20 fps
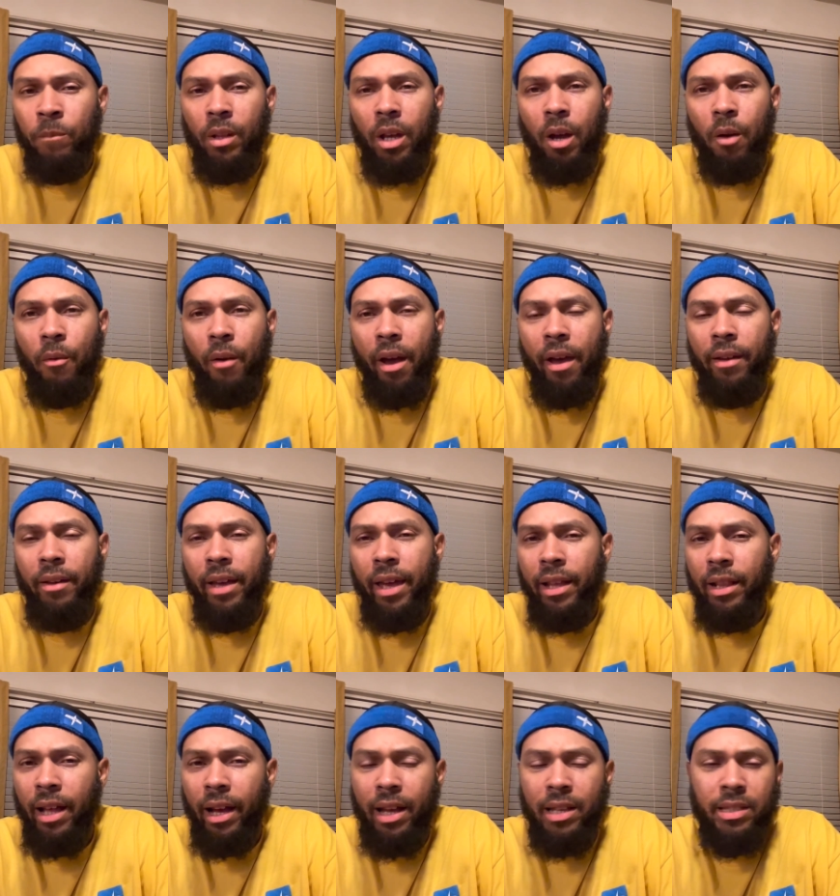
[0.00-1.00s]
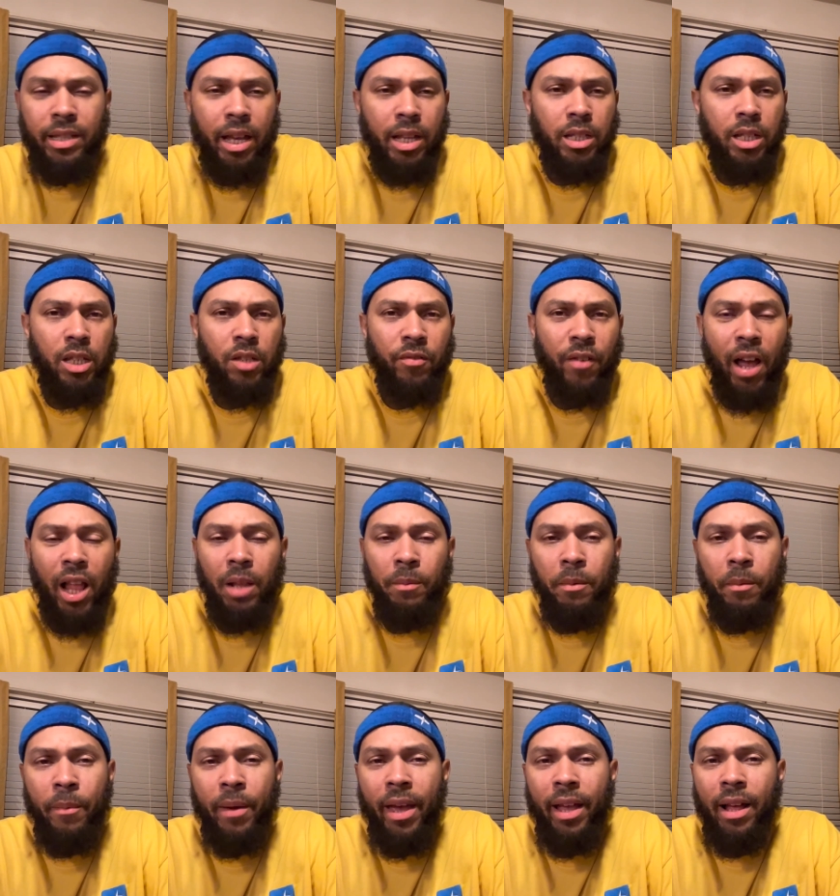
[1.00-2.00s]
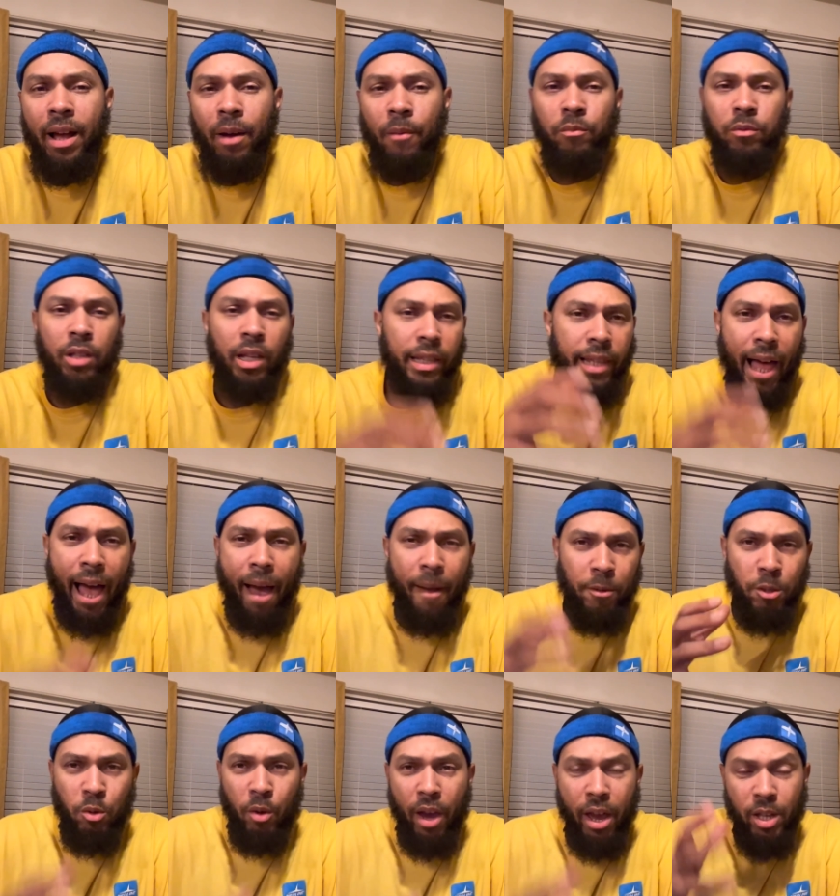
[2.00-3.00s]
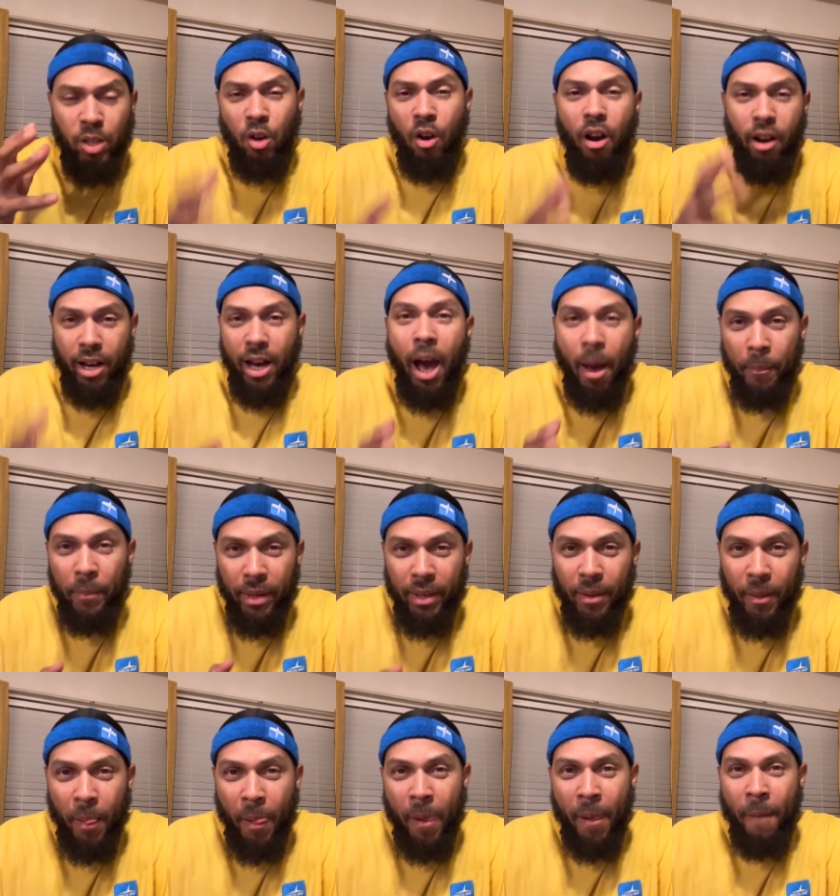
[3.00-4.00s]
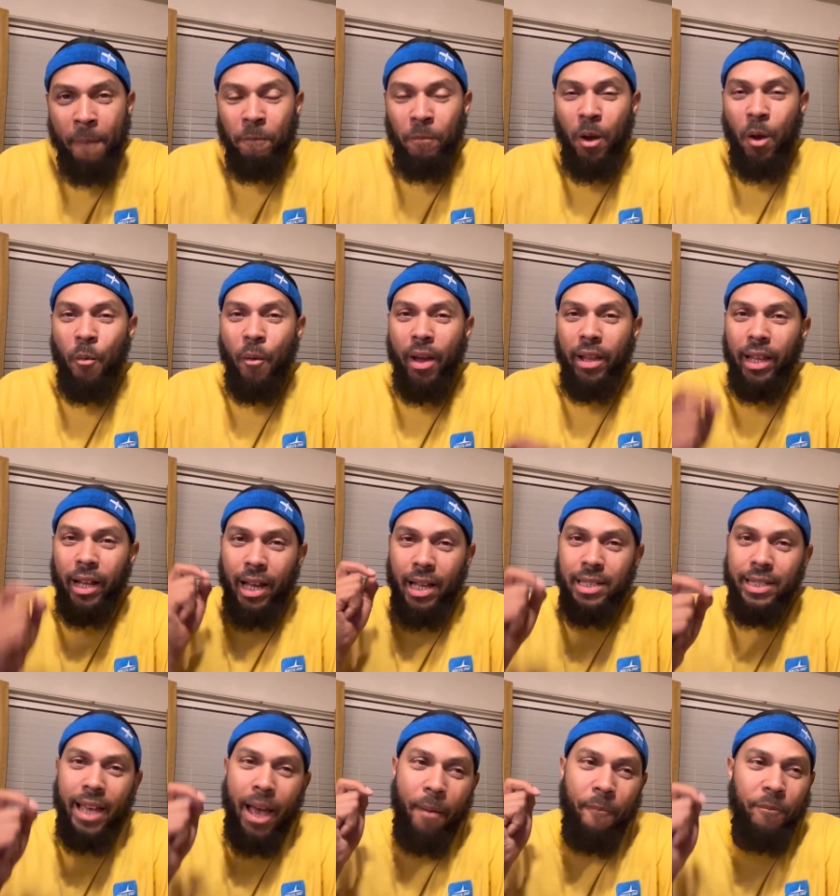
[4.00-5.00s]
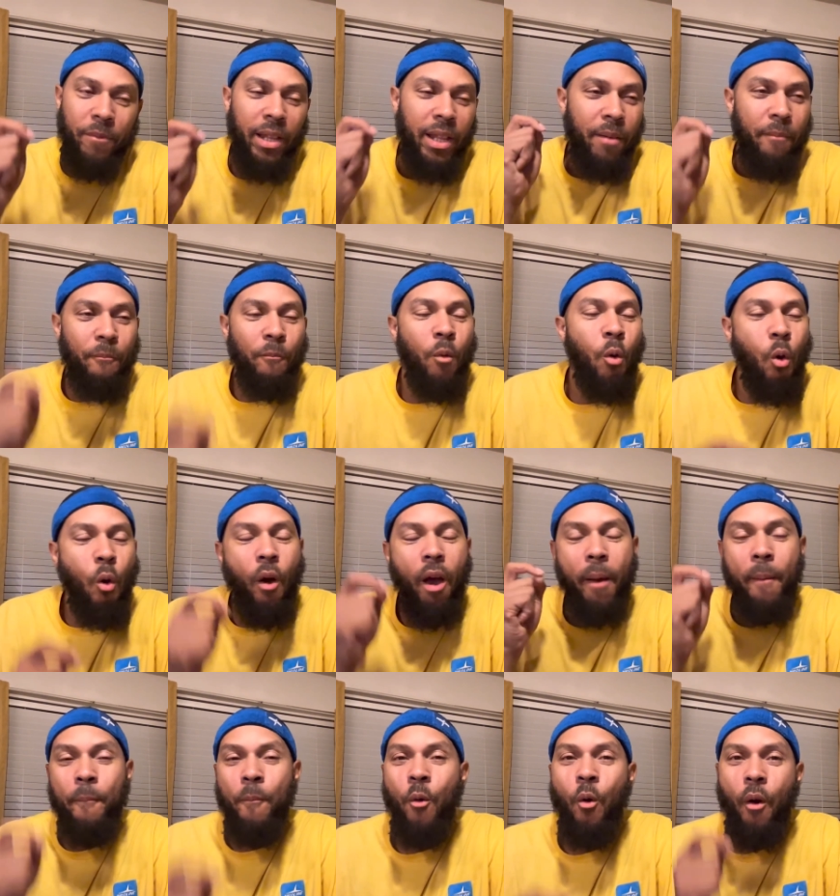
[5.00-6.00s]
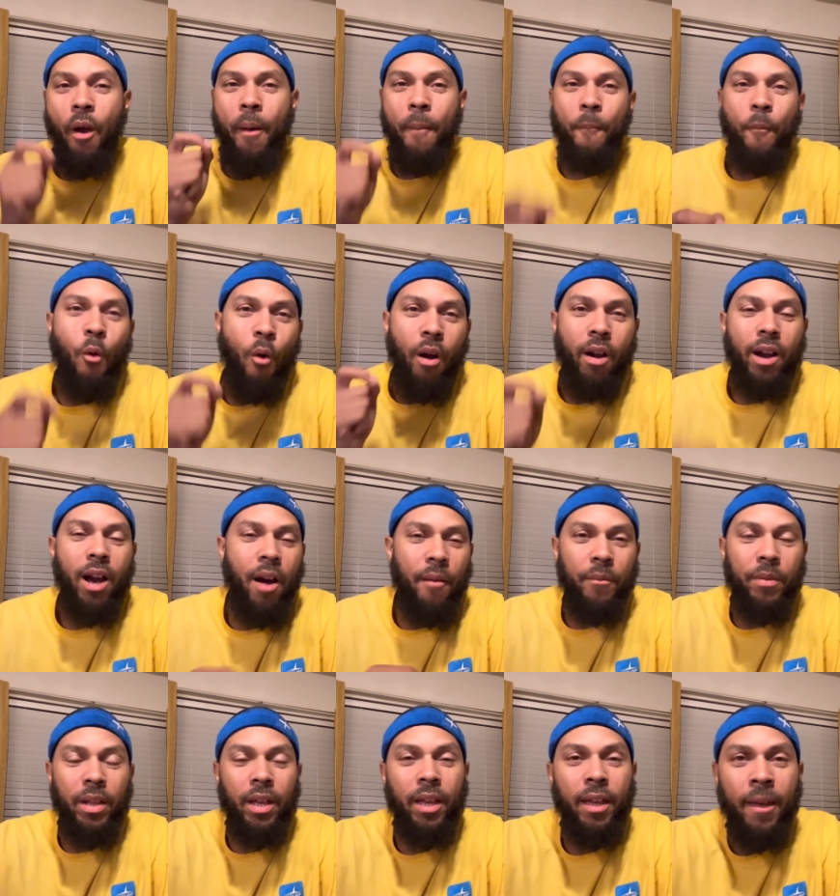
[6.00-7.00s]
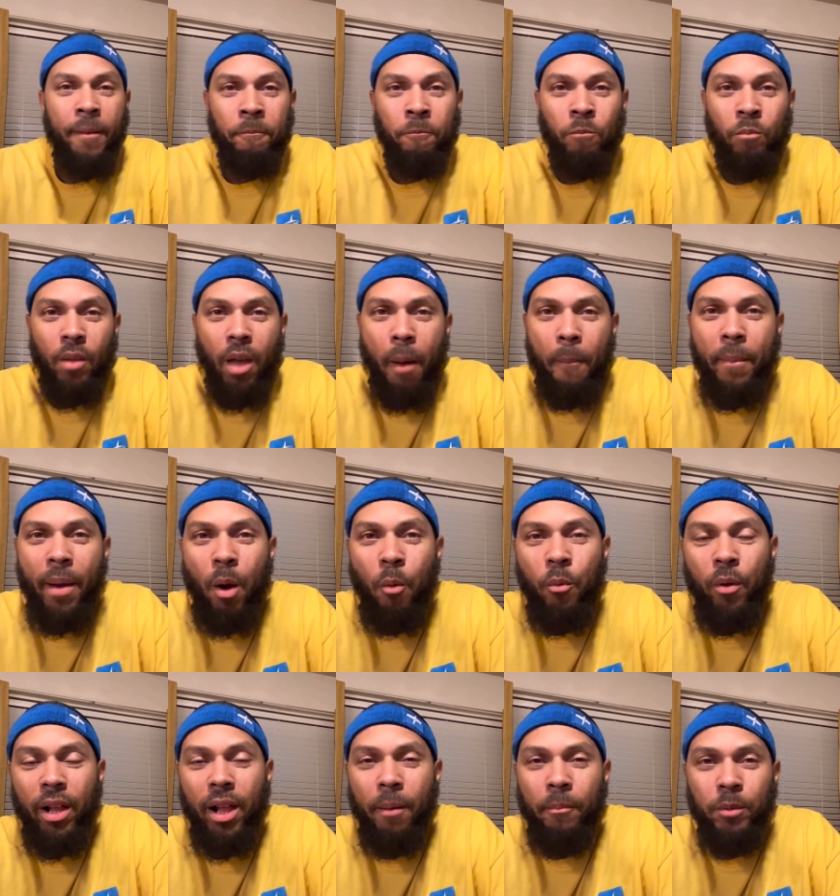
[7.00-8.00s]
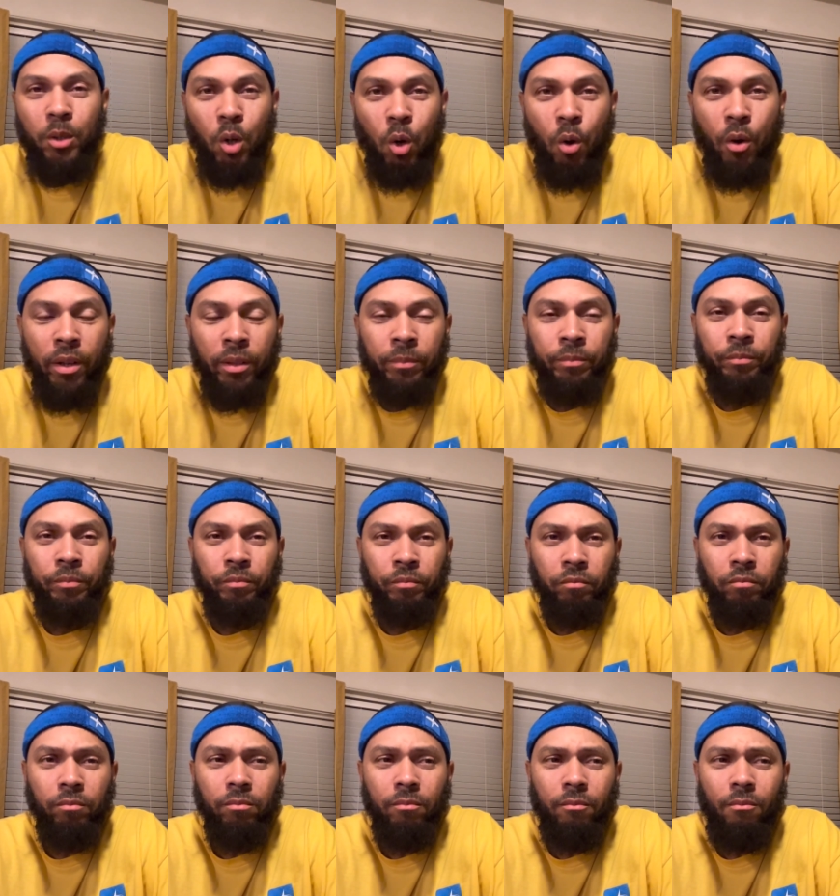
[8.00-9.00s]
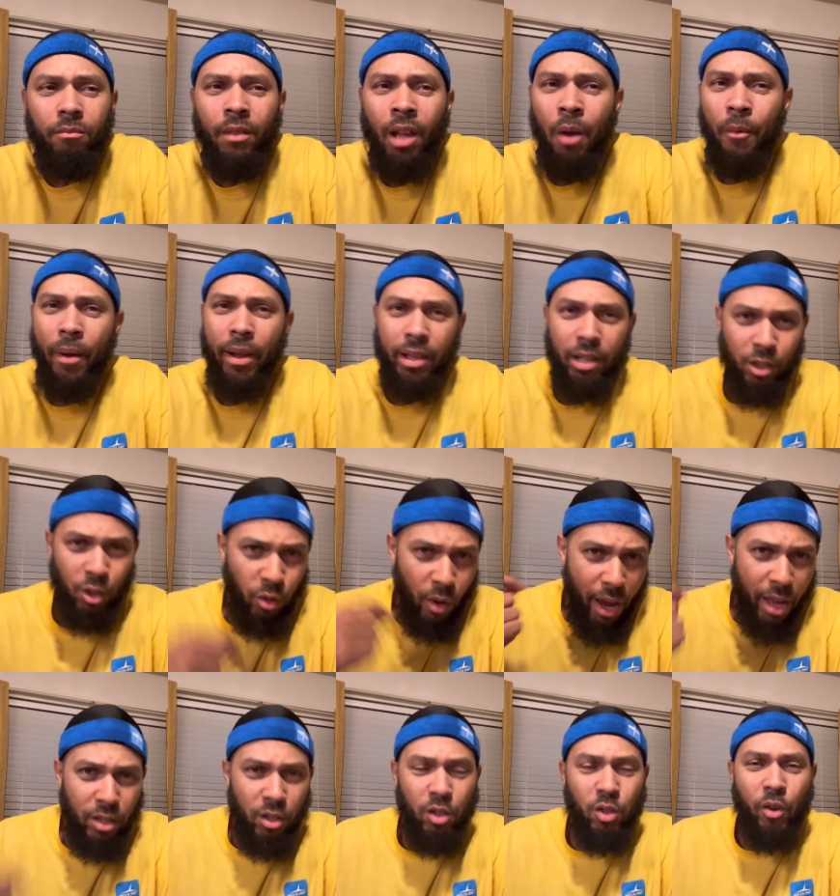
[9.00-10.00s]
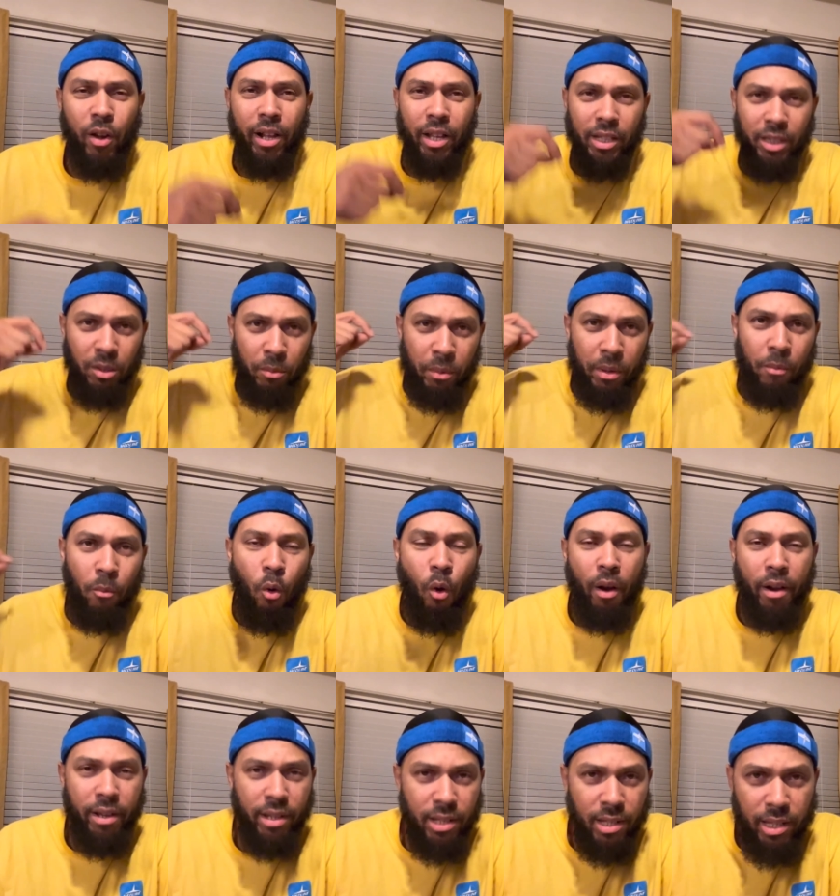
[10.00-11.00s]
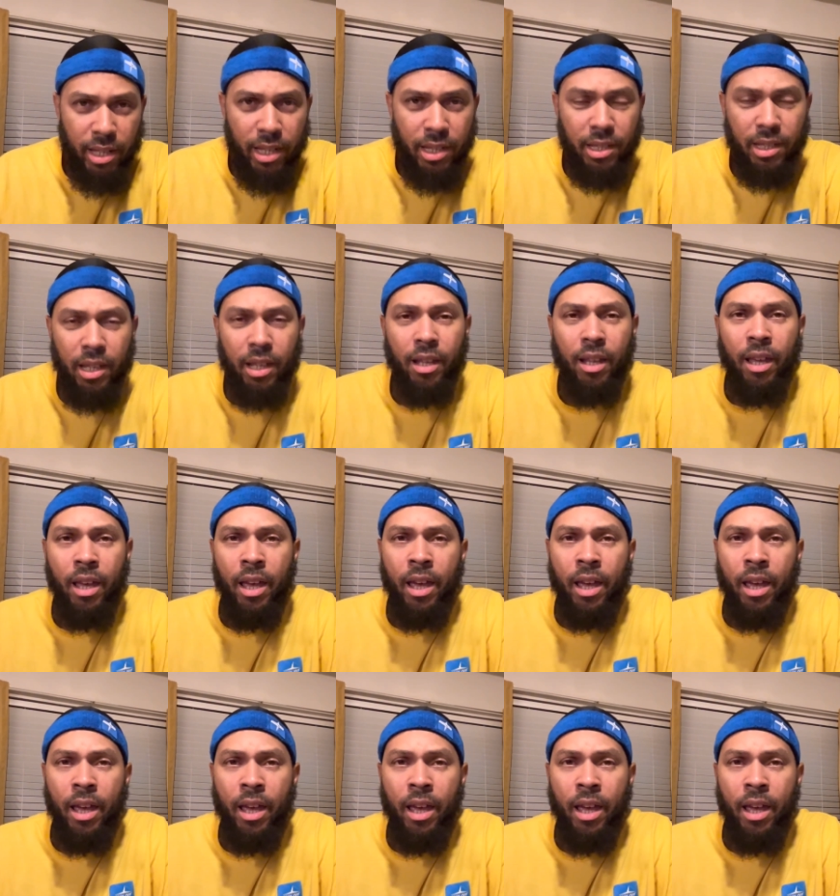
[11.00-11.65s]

All right, and like I say, just follow me, man. The live trades are coming. All right, like I say, I'm feeling more and more and more confident about what I'm doing. All right, the trades are starting to be more consistent.